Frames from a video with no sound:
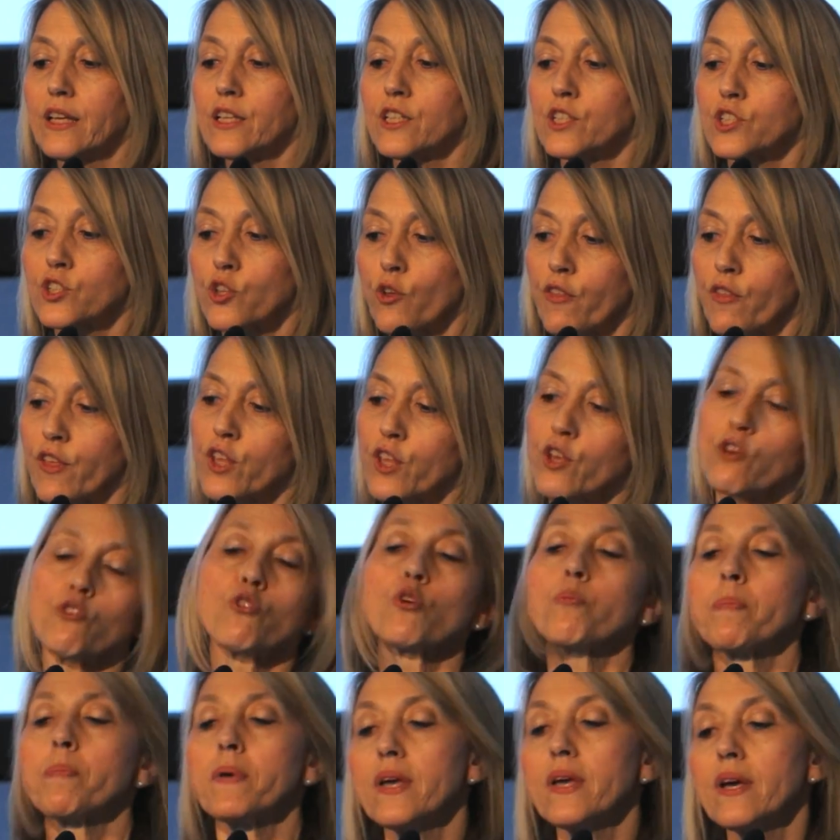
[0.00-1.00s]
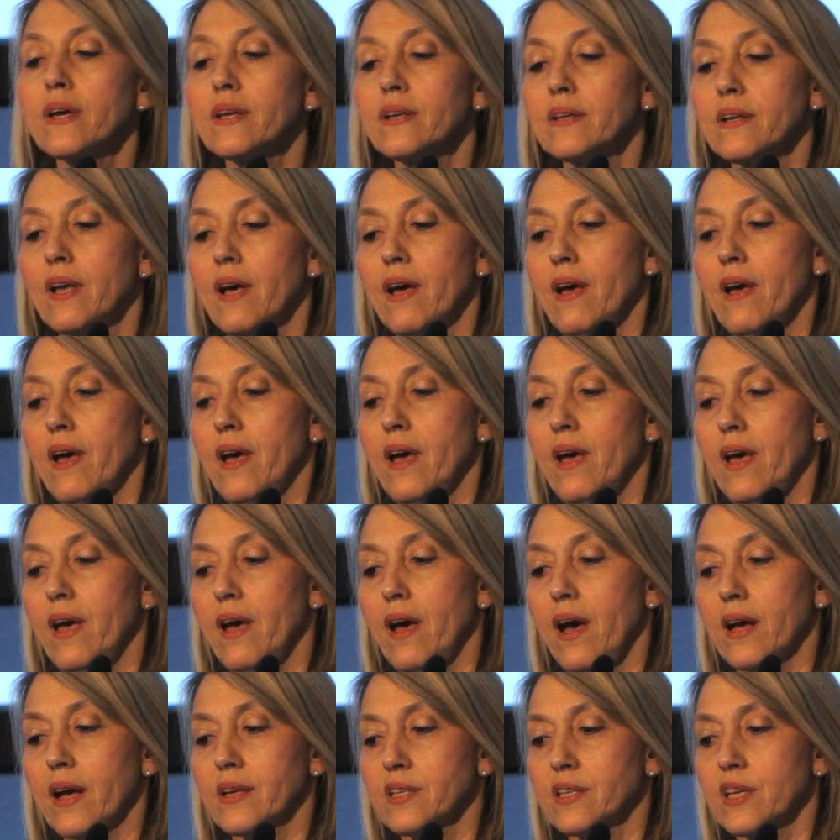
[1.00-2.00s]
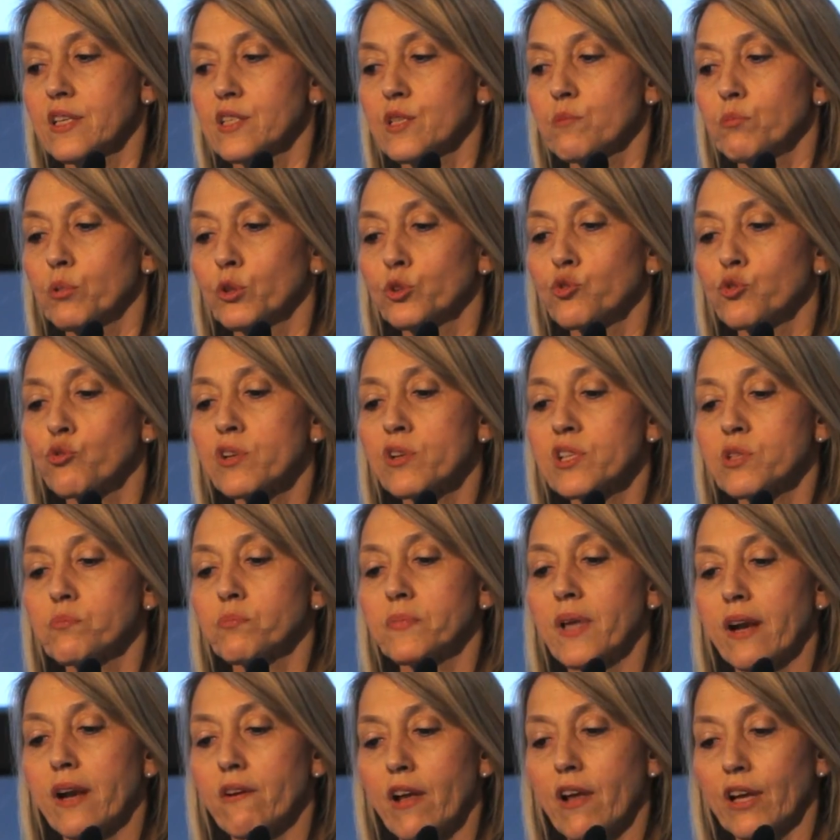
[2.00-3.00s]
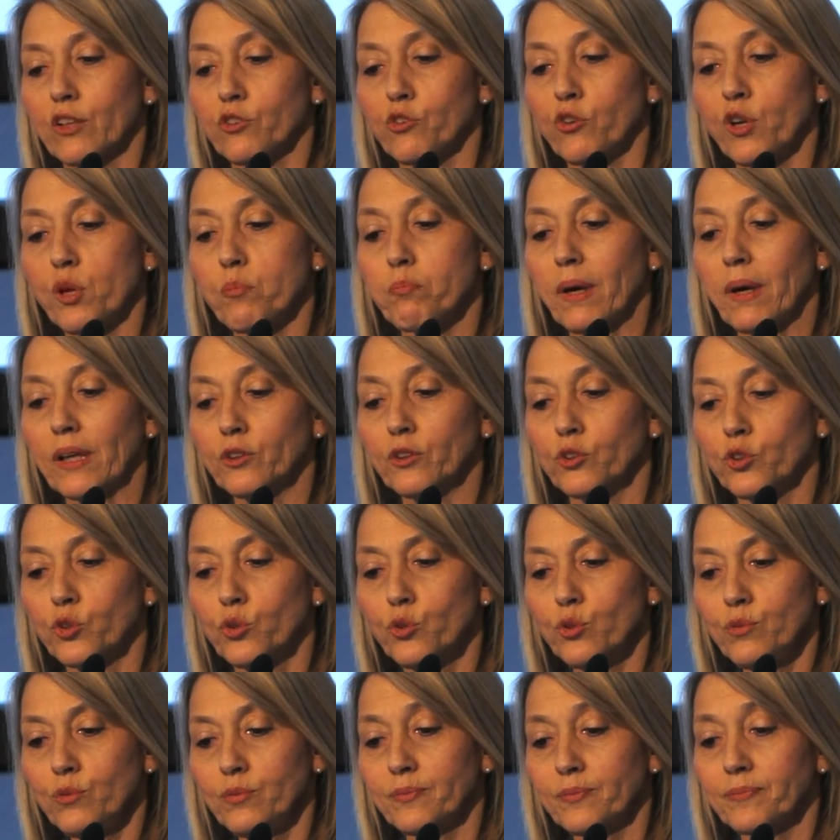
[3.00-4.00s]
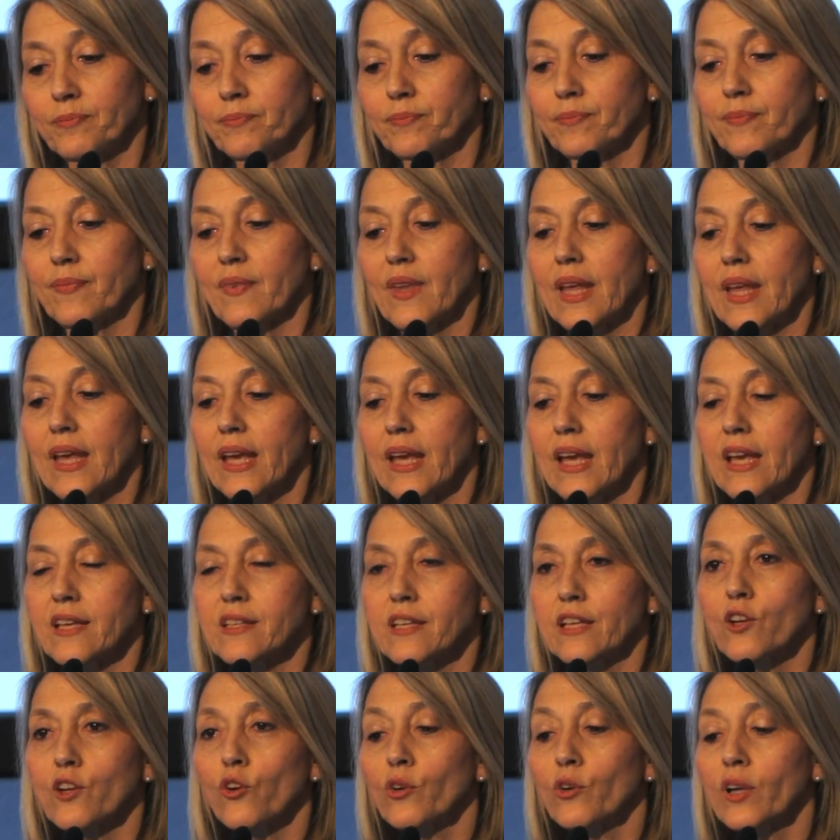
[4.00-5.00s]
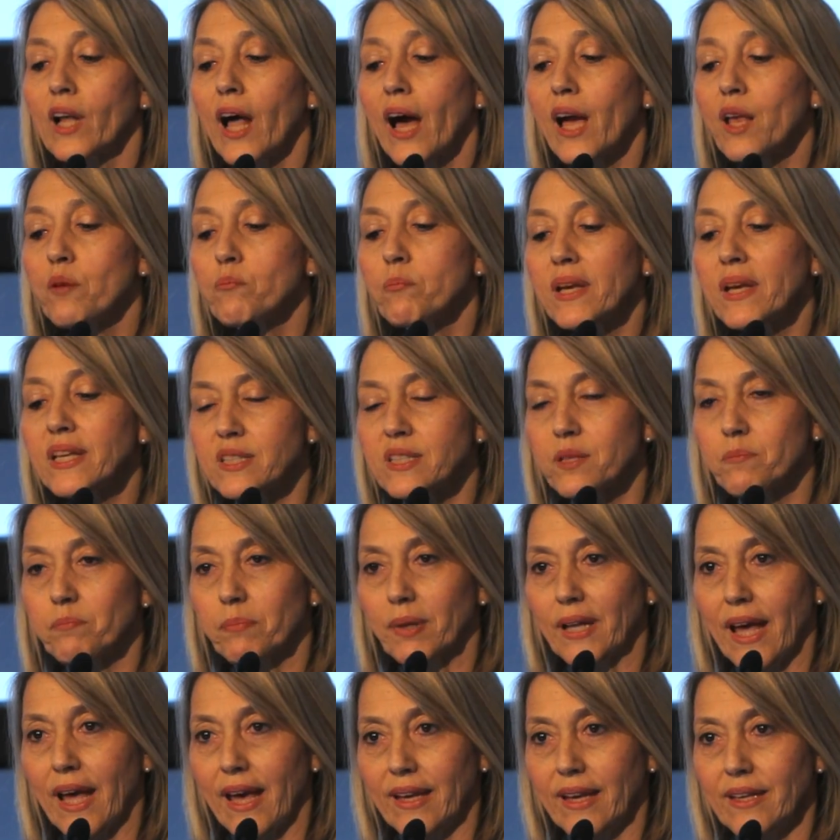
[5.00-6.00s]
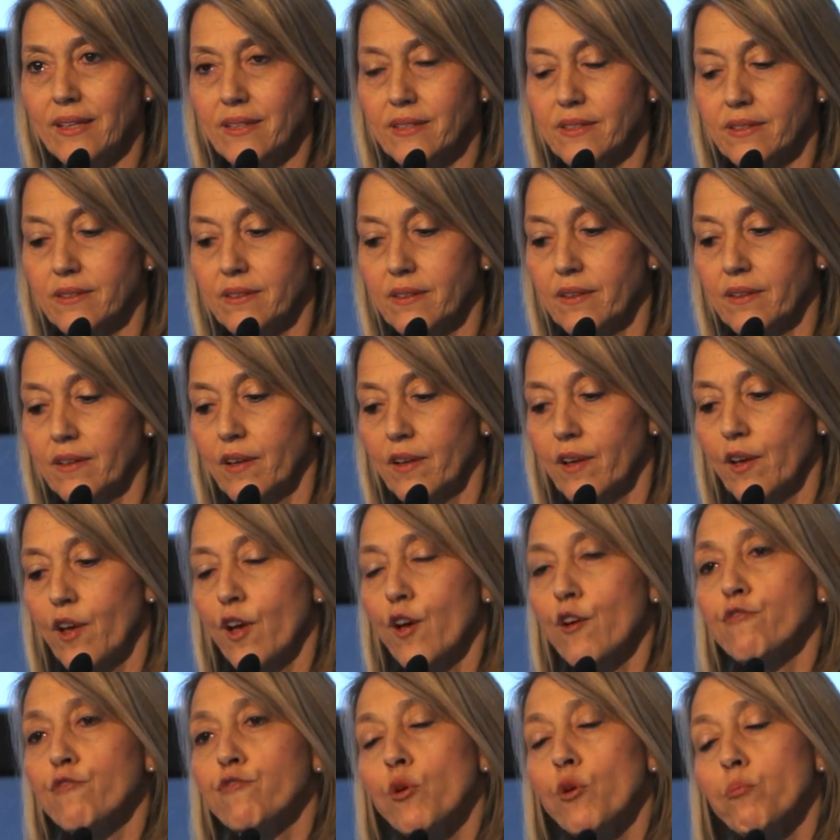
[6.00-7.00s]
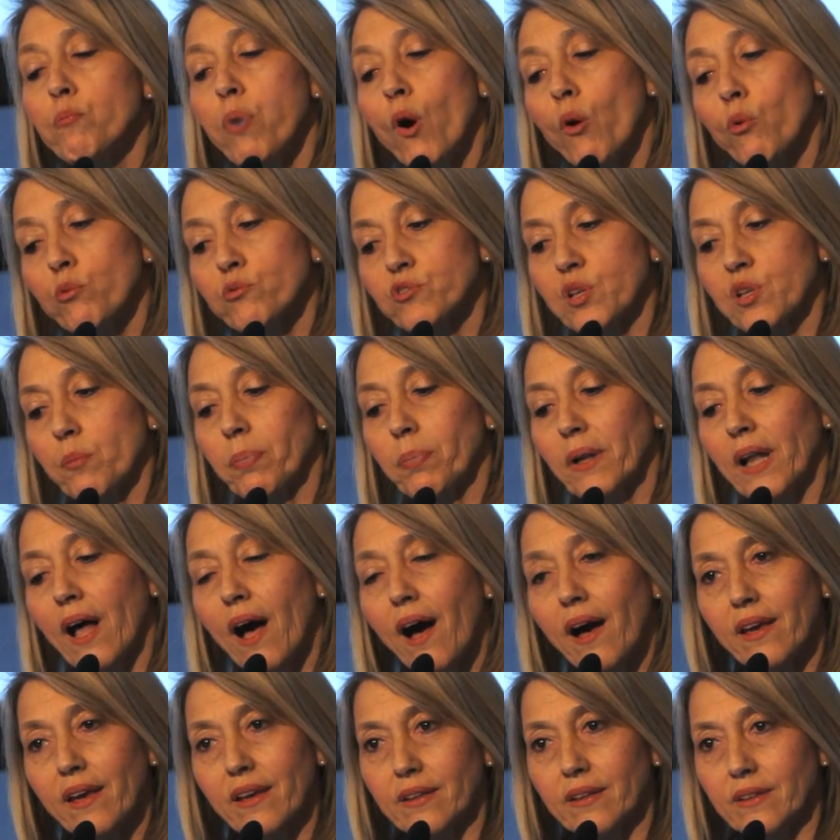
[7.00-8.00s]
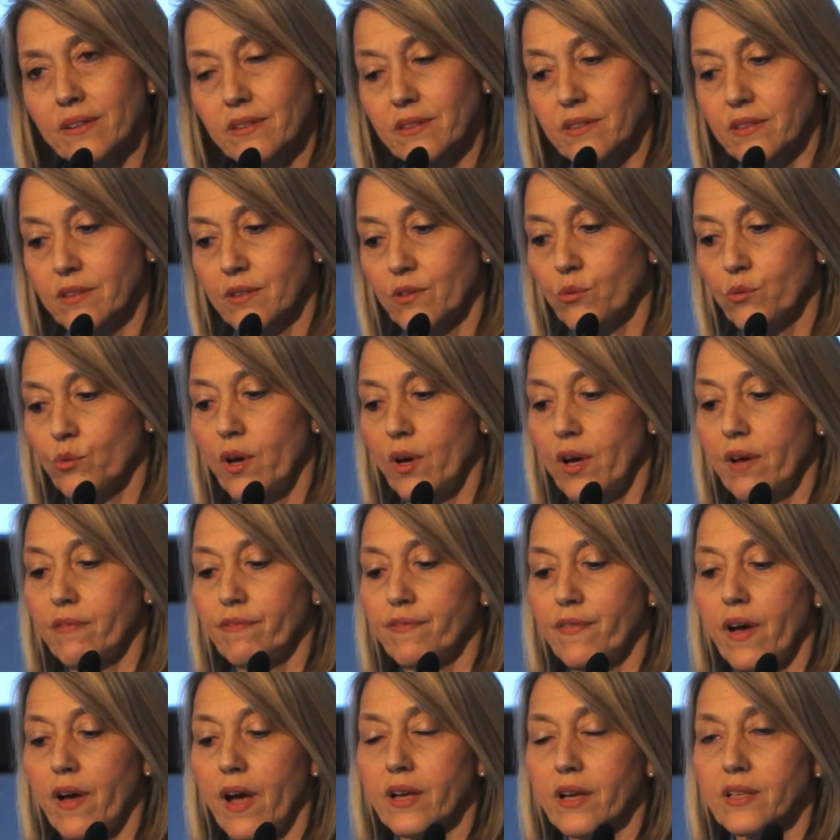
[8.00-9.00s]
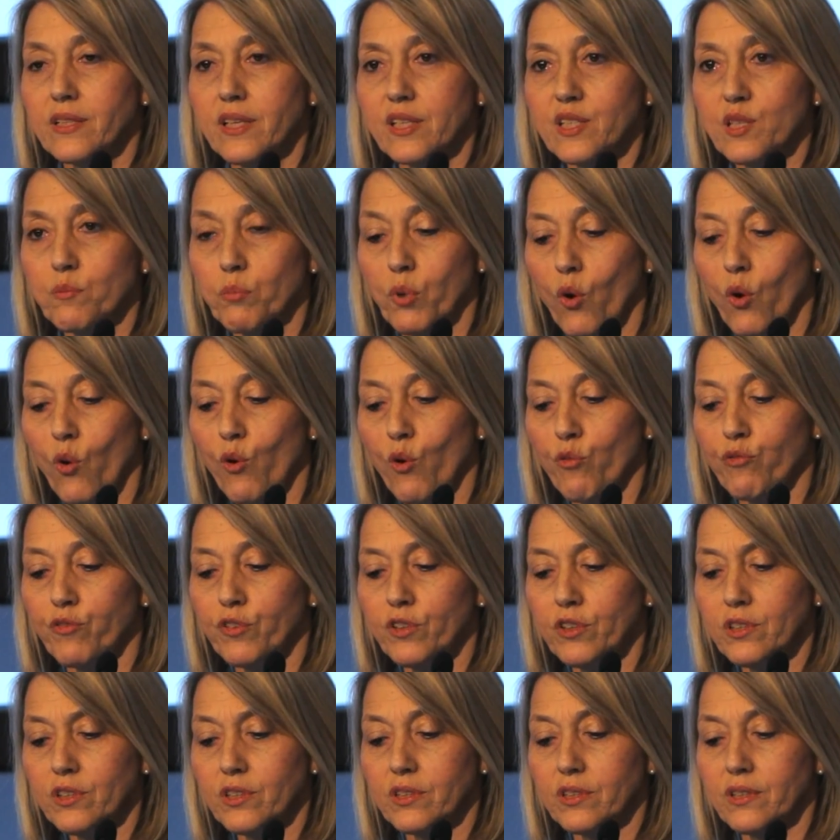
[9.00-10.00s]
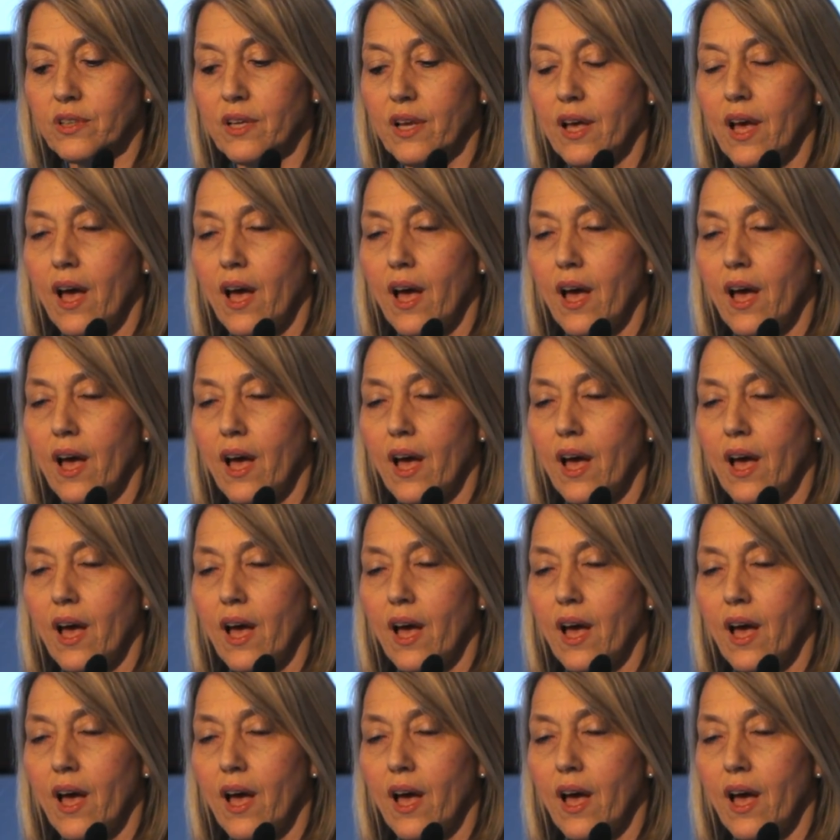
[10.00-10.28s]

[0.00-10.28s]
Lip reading: So the European Accessible Tourism Directory, Pantou, is an online meeting place for both suppliers who have accessible offers